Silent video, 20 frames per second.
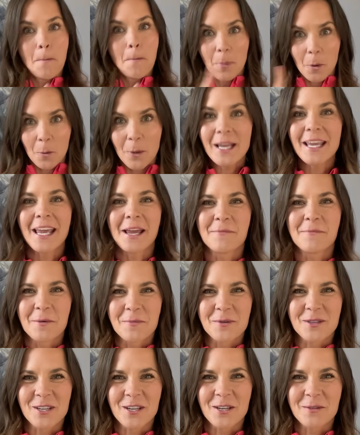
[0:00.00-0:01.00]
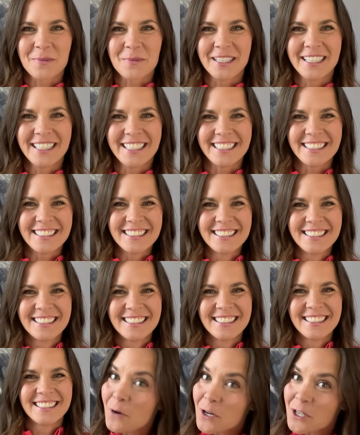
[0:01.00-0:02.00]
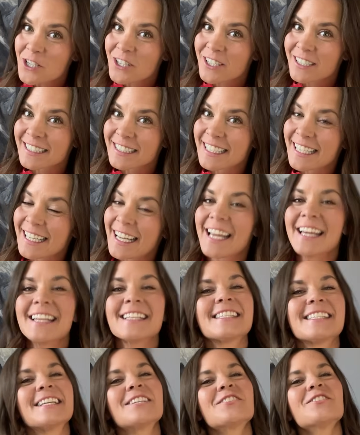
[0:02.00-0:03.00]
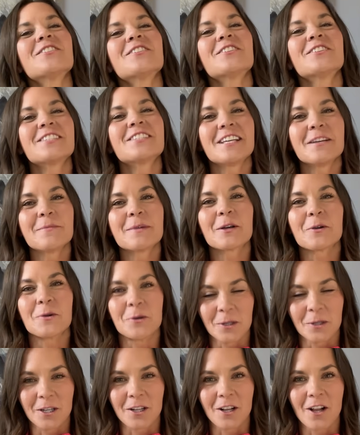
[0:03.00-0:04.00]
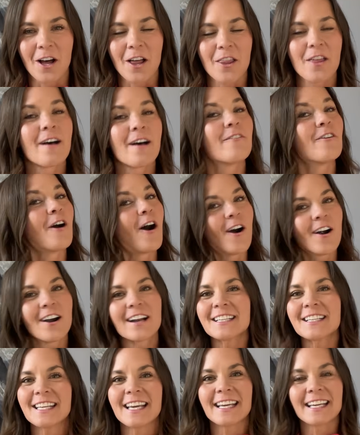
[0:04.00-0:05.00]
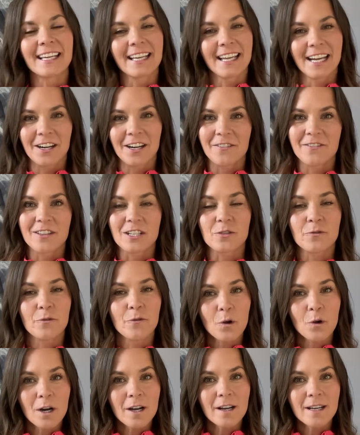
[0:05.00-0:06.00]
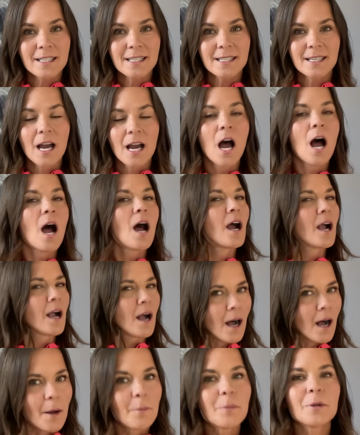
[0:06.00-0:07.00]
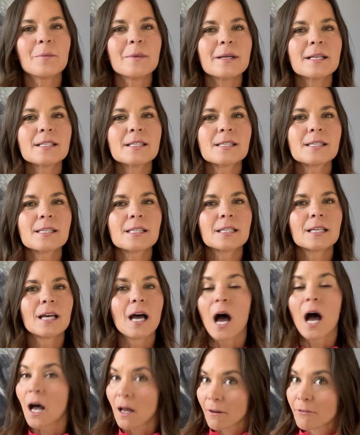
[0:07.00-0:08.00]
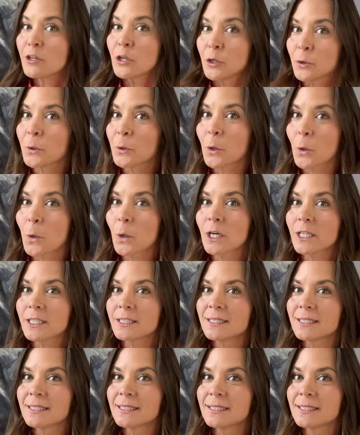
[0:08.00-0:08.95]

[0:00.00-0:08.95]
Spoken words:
But we came up with a good plan. Fortunately, Anastasia and her team at Kula Cloth have already taken care of this for us. Compliments of a unicorn.